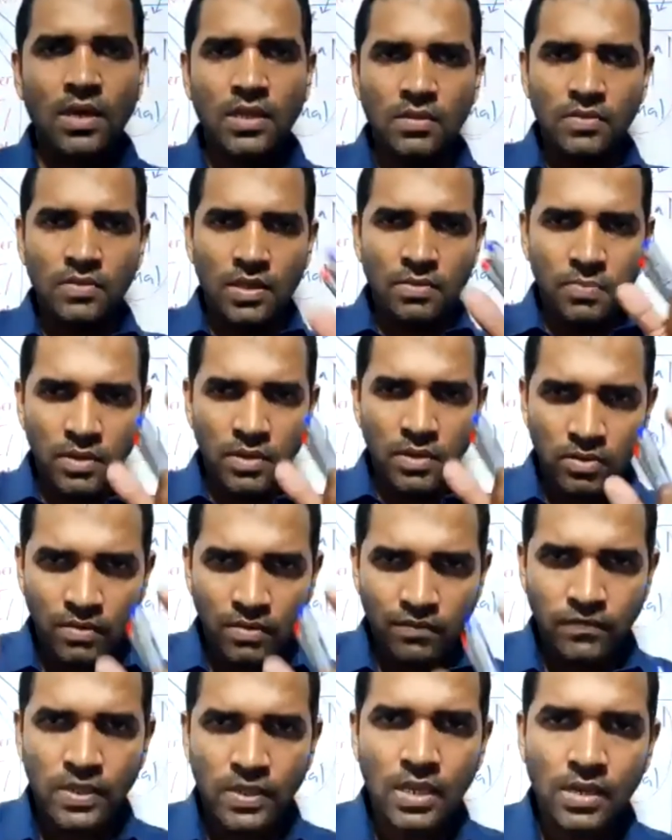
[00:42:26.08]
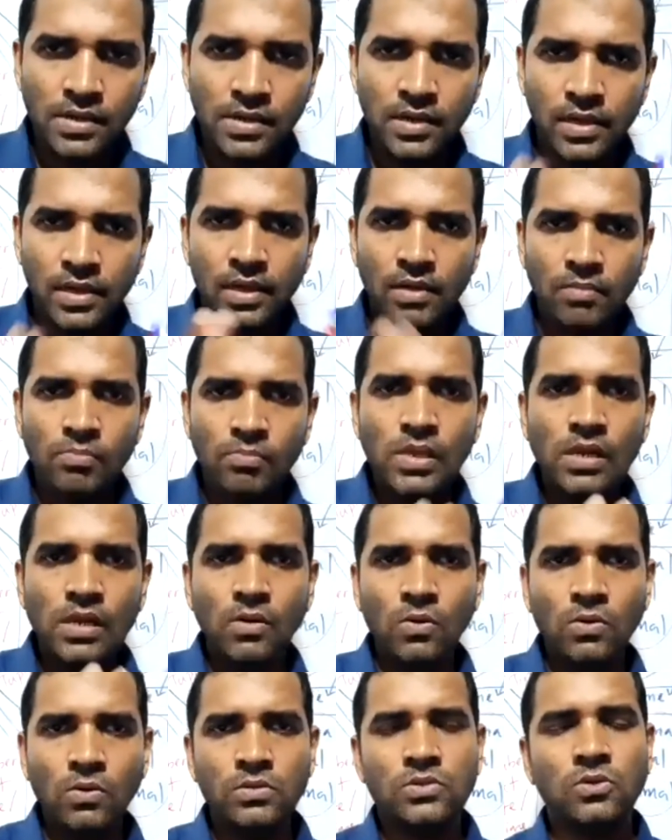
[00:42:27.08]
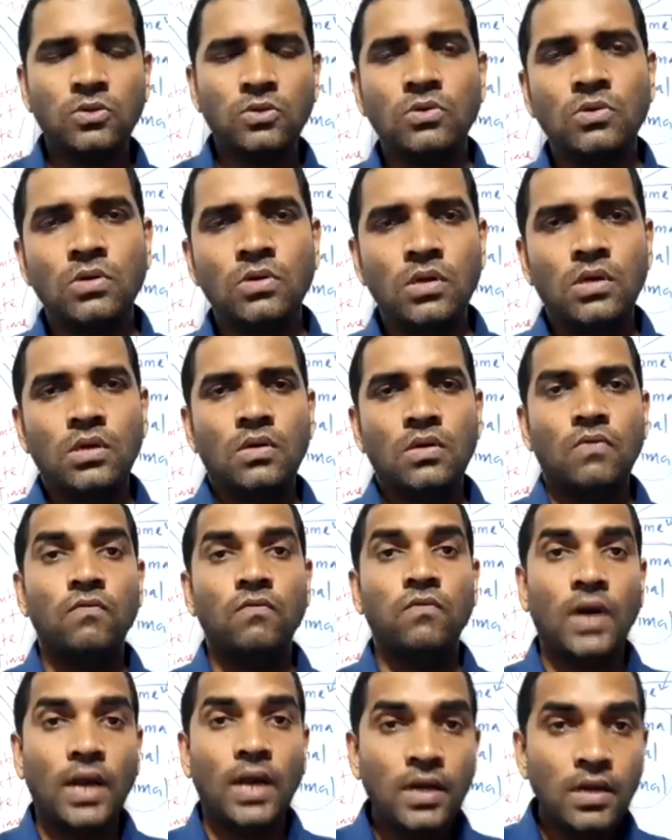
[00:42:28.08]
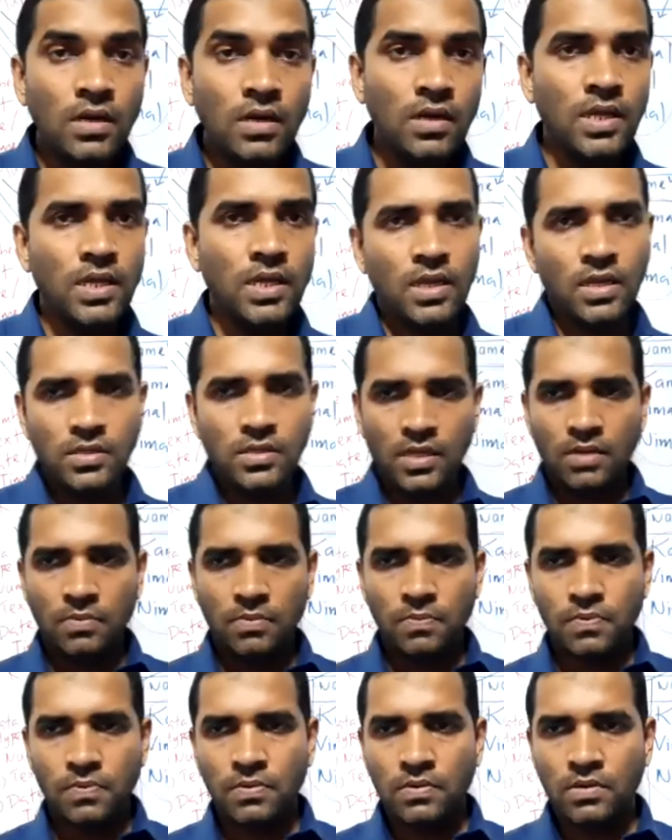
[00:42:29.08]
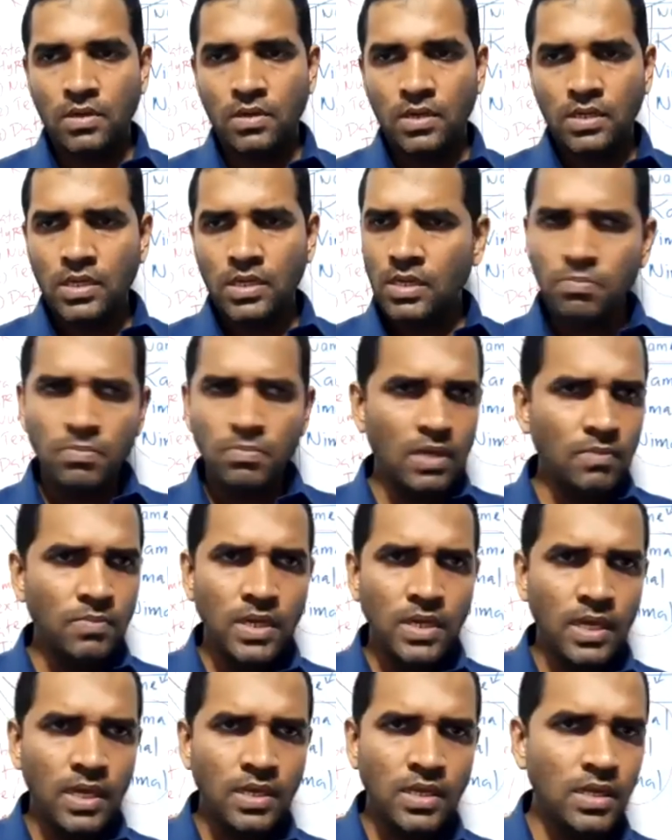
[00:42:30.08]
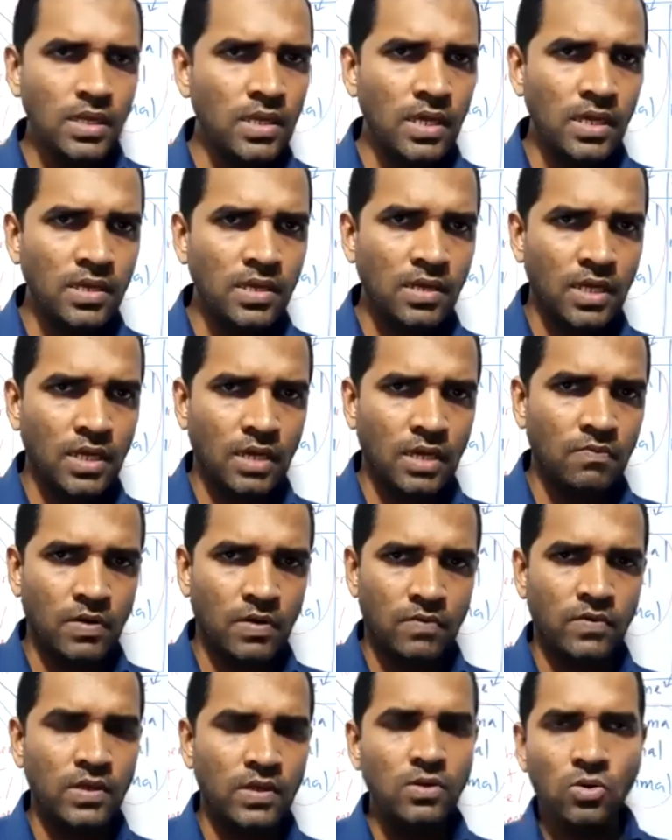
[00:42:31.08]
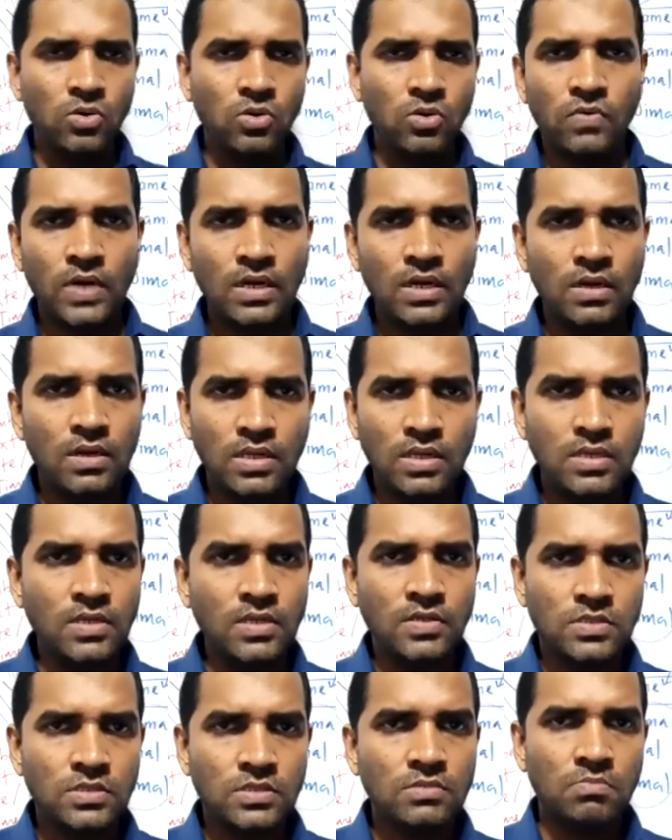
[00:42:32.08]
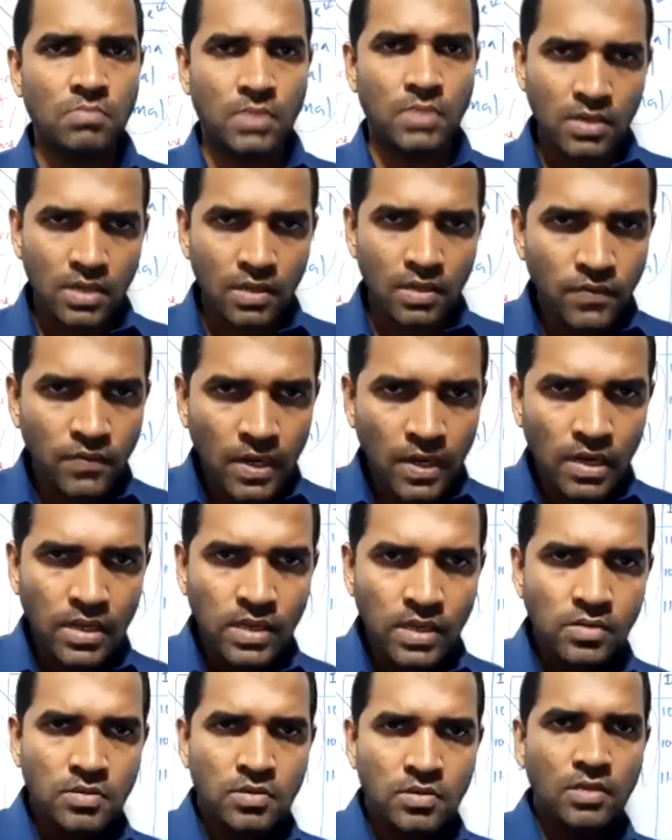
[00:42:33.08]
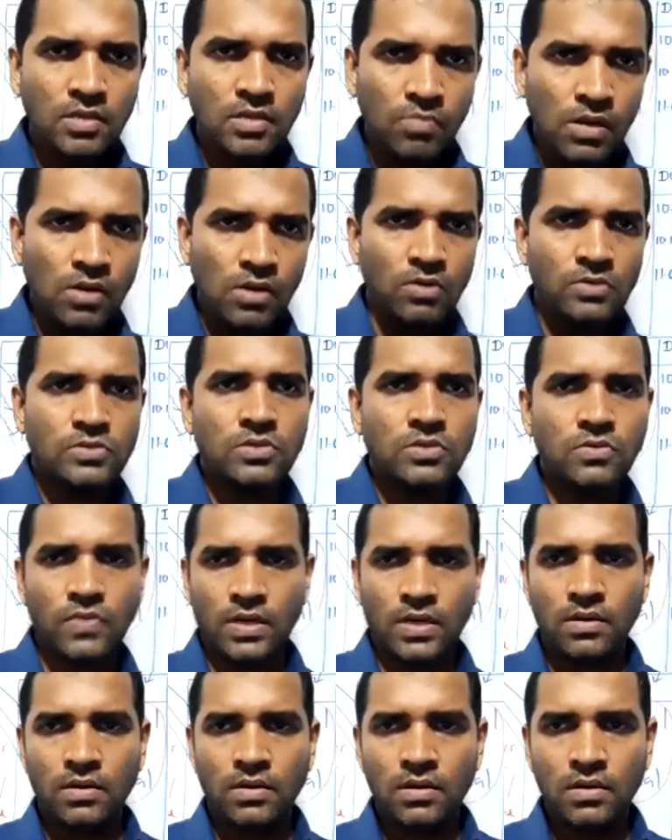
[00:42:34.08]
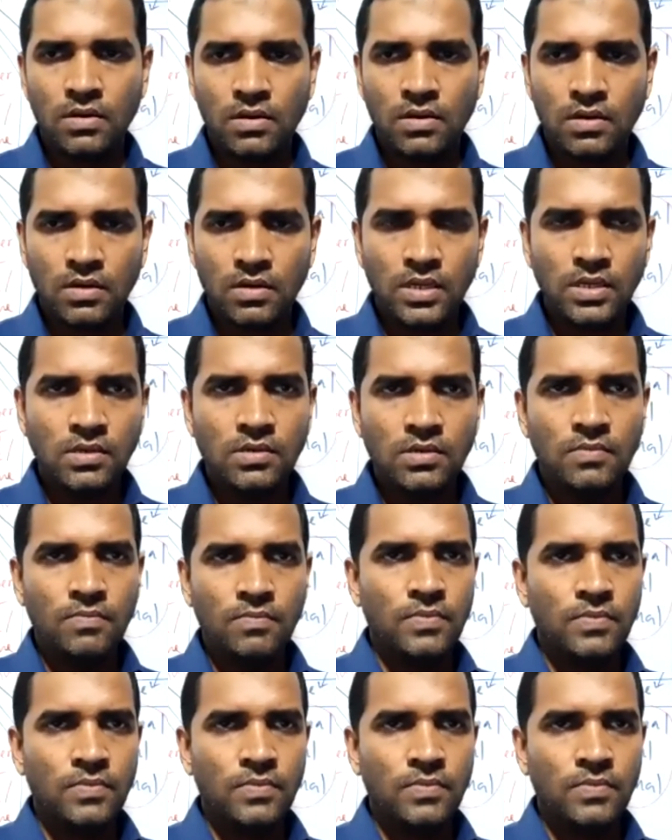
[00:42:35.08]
in that particular field belong to one data type. It may be any data type, but we don't know what it is, but definitely it belongs to one, right?